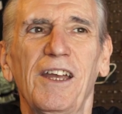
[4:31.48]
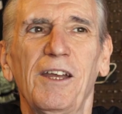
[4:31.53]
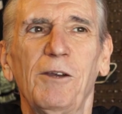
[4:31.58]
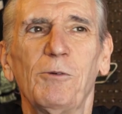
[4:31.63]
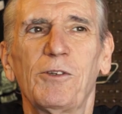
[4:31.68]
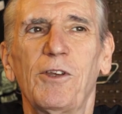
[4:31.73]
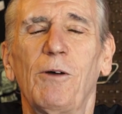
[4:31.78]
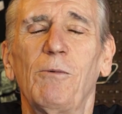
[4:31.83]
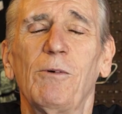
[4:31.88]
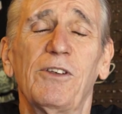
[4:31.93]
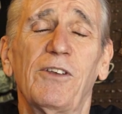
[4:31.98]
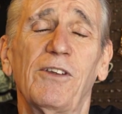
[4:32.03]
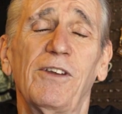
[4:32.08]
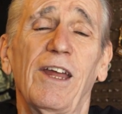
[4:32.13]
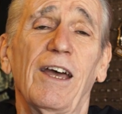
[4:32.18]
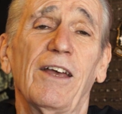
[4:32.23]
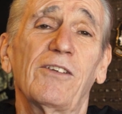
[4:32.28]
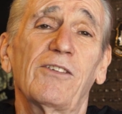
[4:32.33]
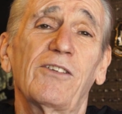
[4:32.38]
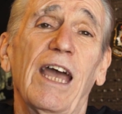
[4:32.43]
He was always a
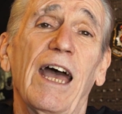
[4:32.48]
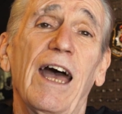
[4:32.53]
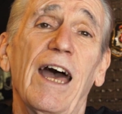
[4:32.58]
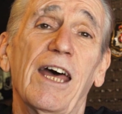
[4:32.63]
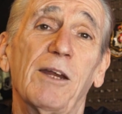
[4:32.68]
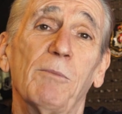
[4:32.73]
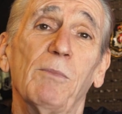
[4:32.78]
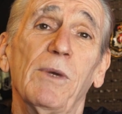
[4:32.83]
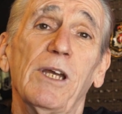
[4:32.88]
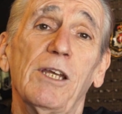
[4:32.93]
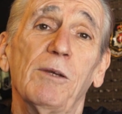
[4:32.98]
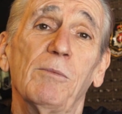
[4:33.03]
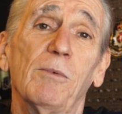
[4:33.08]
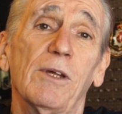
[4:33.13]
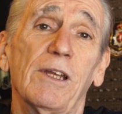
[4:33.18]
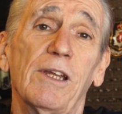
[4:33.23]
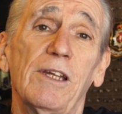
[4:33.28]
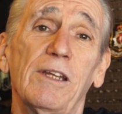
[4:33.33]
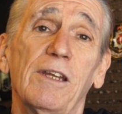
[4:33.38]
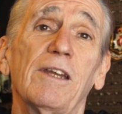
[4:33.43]
nice guy to me,
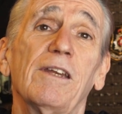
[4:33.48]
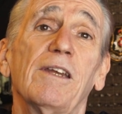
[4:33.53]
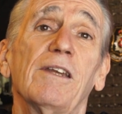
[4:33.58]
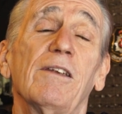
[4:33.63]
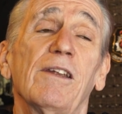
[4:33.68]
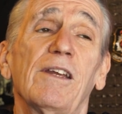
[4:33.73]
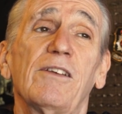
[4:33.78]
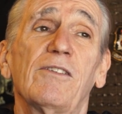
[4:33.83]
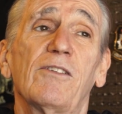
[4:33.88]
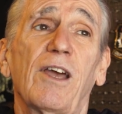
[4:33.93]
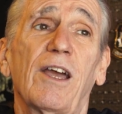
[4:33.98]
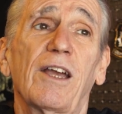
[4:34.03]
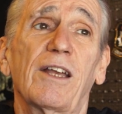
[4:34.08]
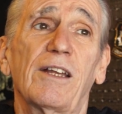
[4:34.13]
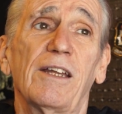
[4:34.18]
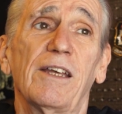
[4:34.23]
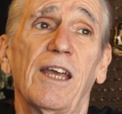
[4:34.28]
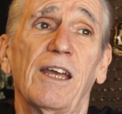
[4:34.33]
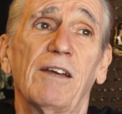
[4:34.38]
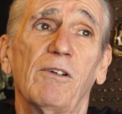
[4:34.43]
but he didn't
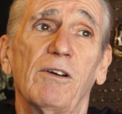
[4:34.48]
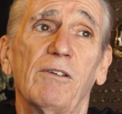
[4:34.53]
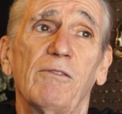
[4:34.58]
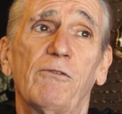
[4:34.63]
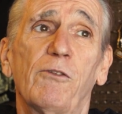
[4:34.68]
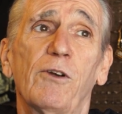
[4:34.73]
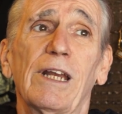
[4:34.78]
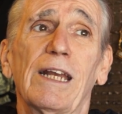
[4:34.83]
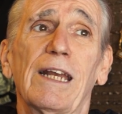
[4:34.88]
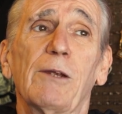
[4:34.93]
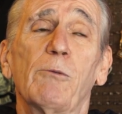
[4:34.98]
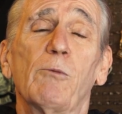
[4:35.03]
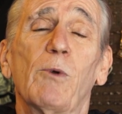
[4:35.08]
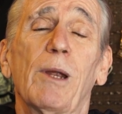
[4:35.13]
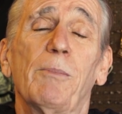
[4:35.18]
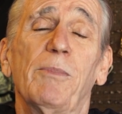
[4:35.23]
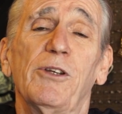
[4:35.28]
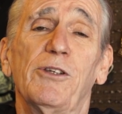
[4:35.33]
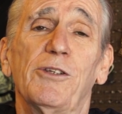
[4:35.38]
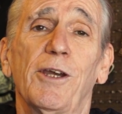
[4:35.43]
exactly have a friendly
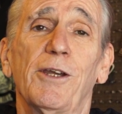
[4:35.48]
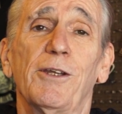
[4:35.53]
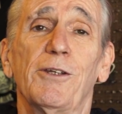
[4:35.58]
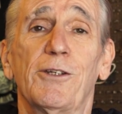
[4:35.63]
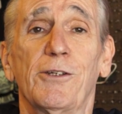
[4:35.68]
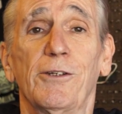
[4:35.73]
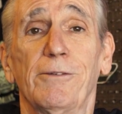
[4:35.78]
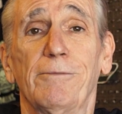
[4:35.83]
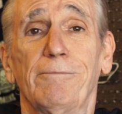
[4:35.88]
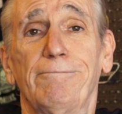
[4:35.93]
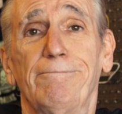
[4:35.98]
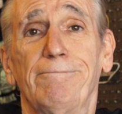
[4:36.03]
reputation.